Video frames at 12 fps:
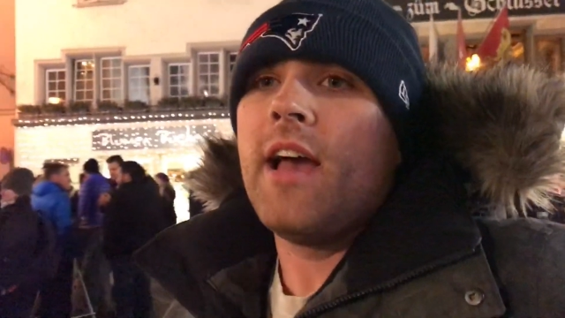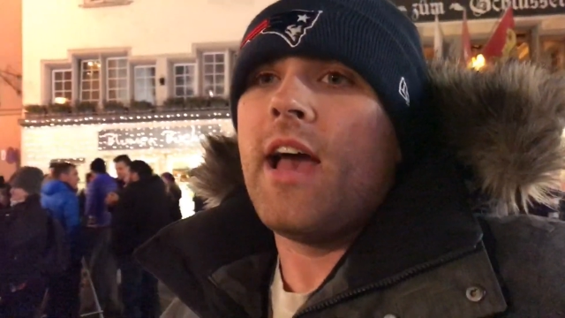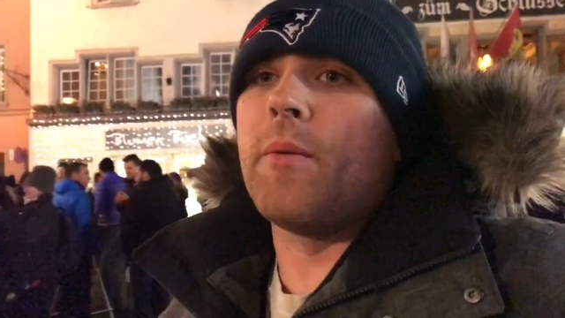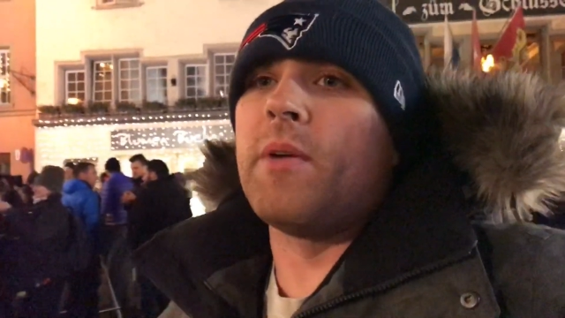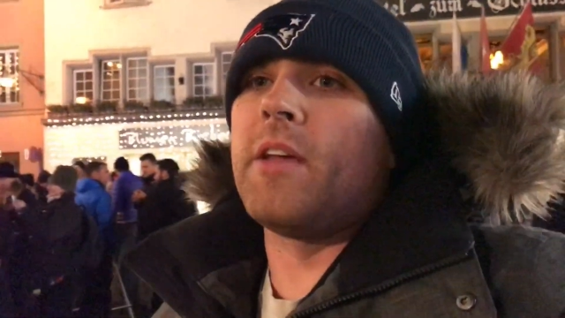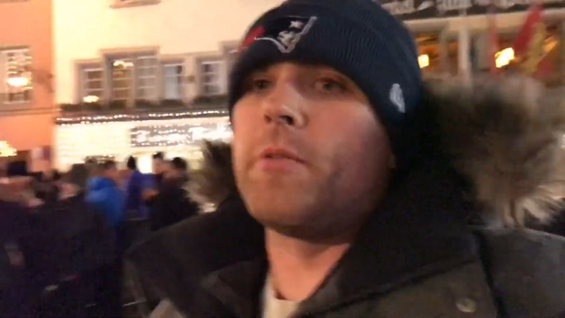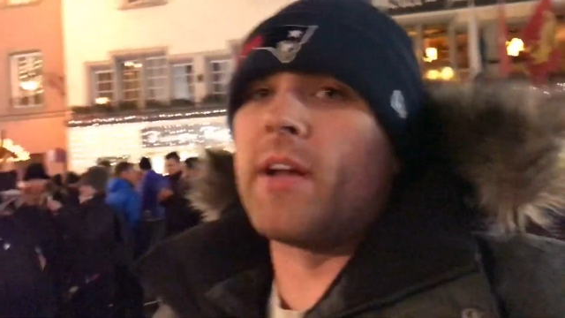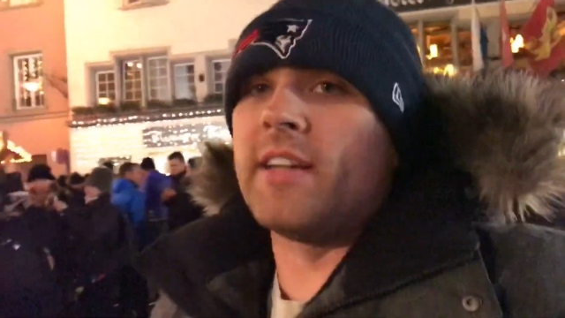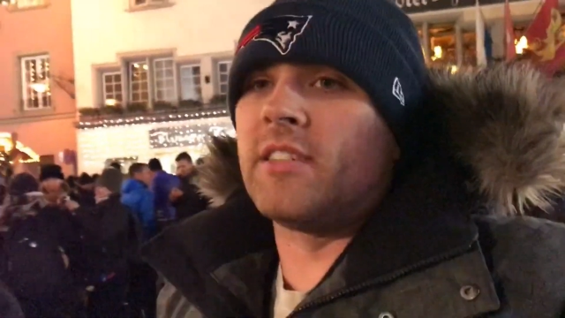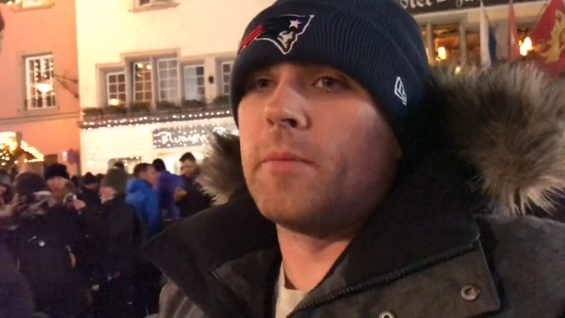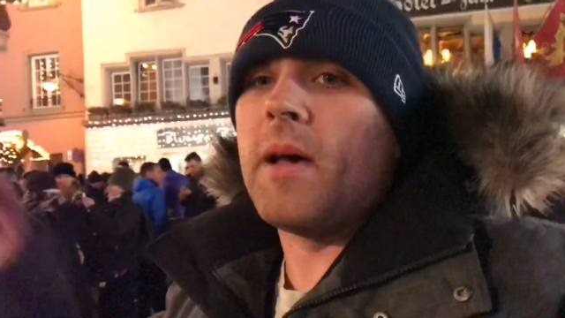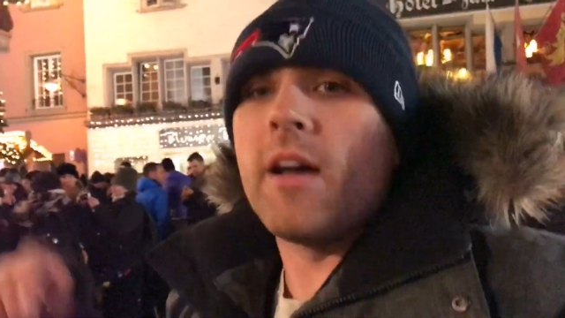And when he
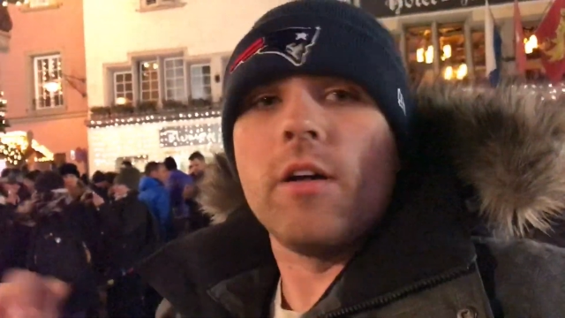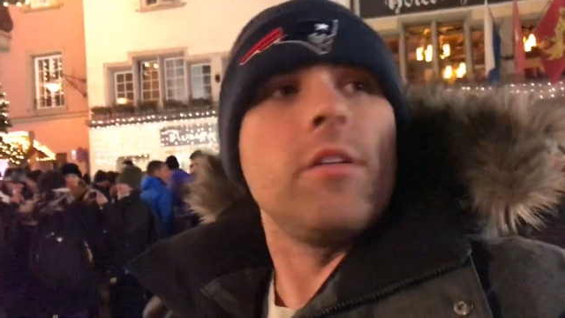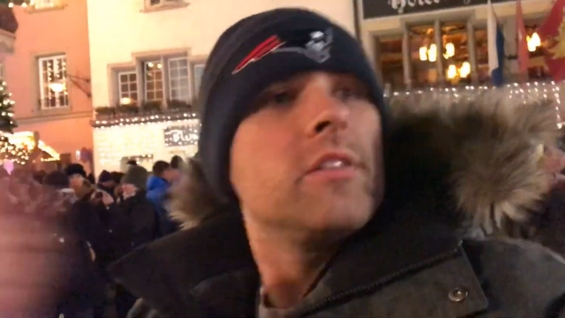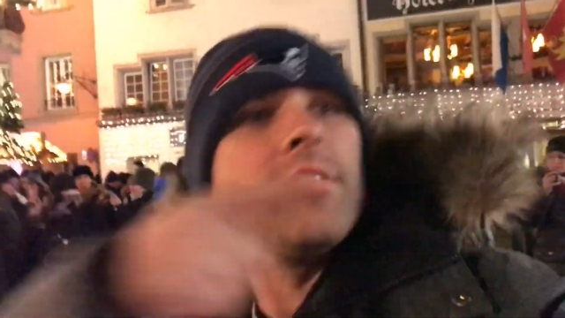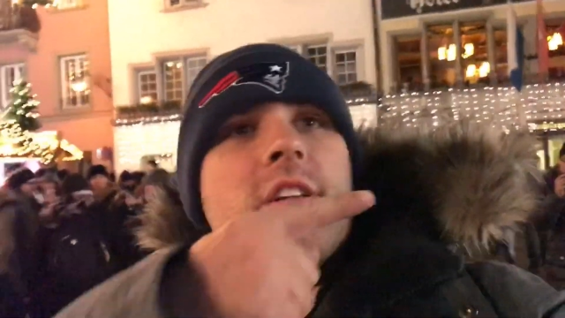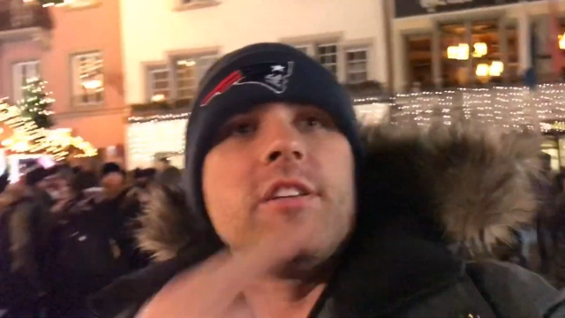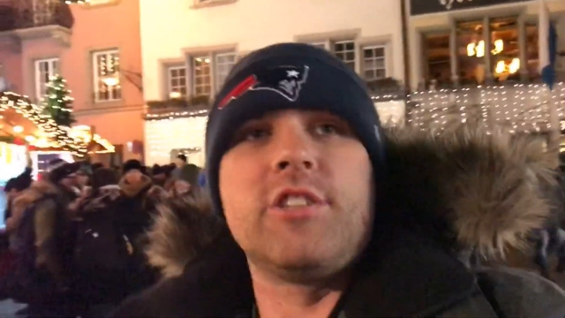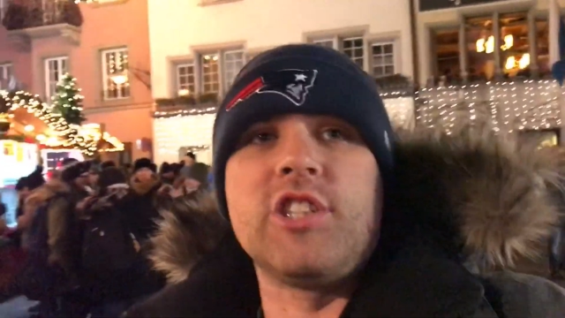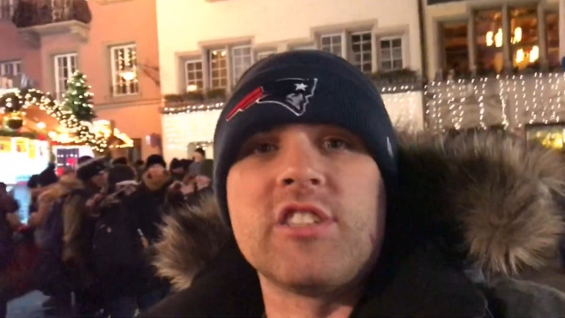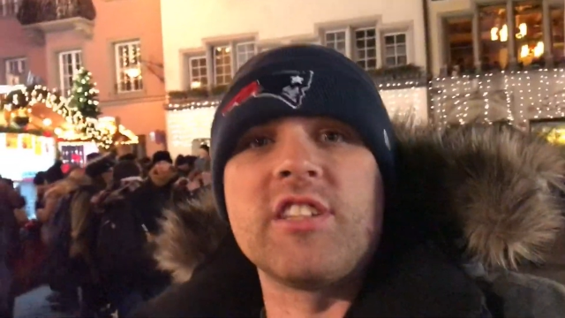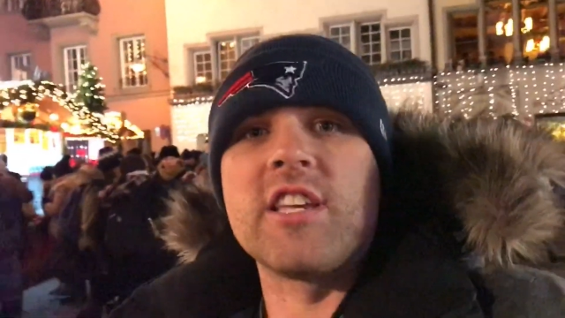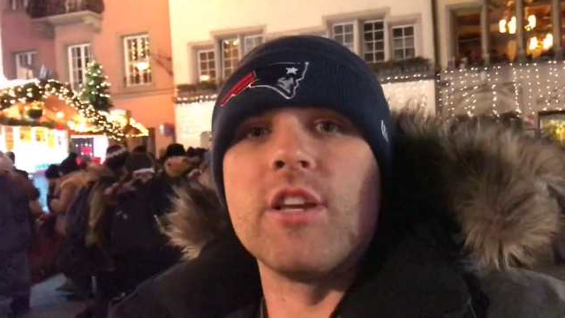rings the bell,
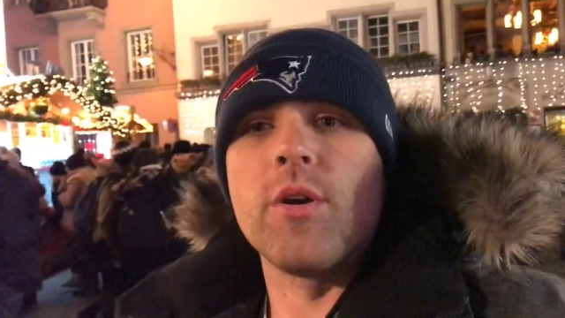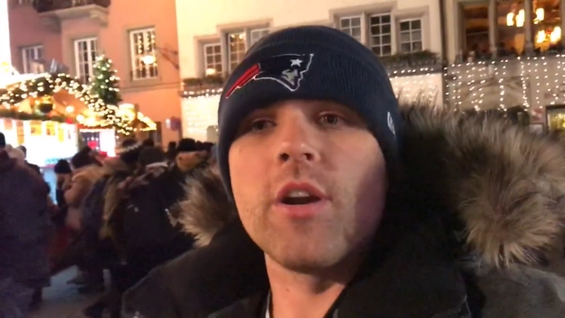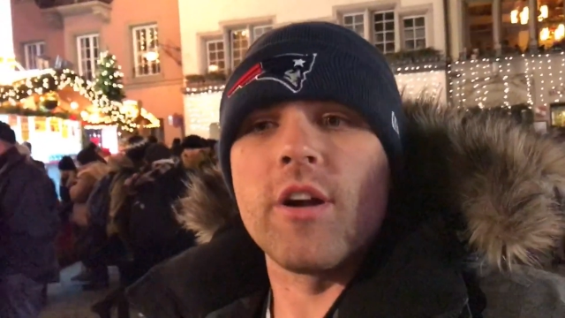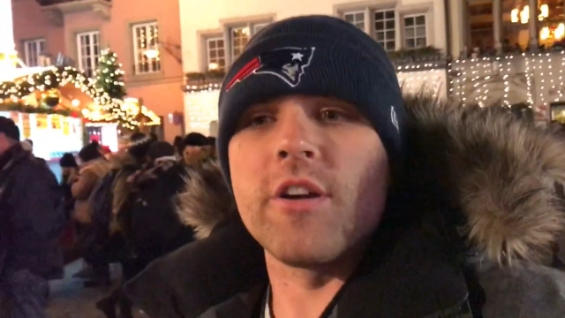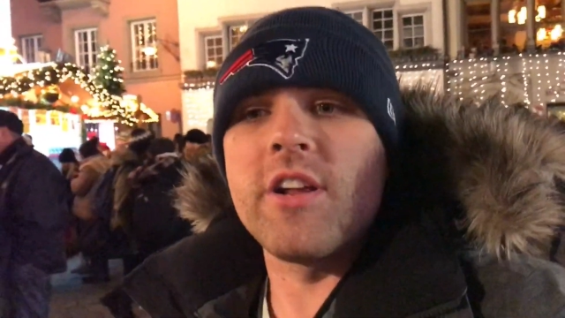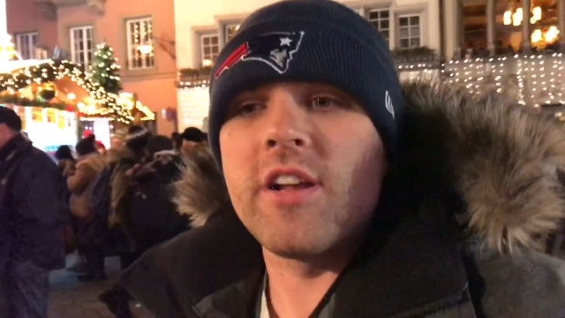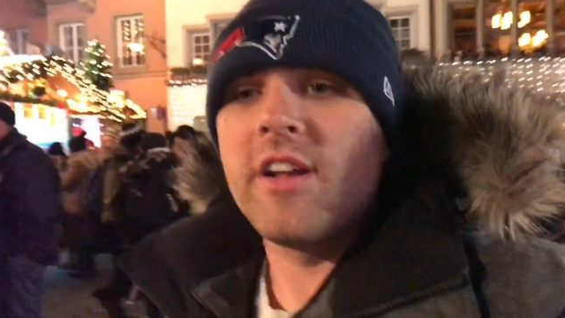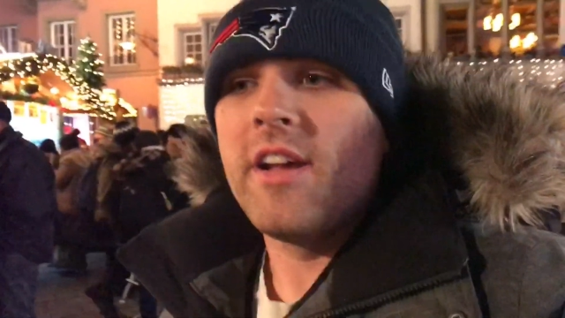just like you heard,